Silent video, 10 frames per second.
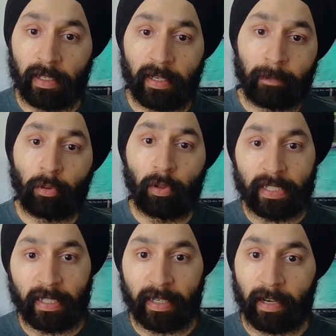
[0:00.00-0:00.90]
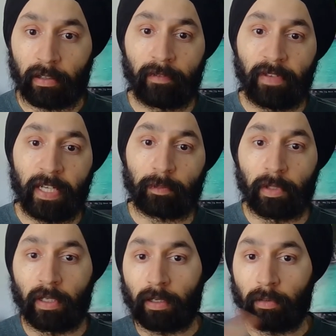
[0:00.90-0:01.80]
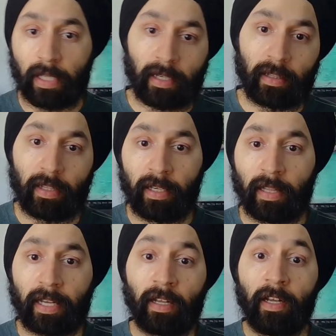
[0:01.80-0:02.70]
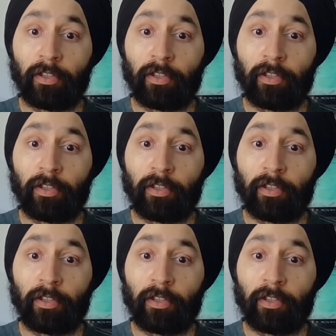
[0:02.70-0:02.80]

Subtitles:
And I pointed it out on Facebook with like a thing like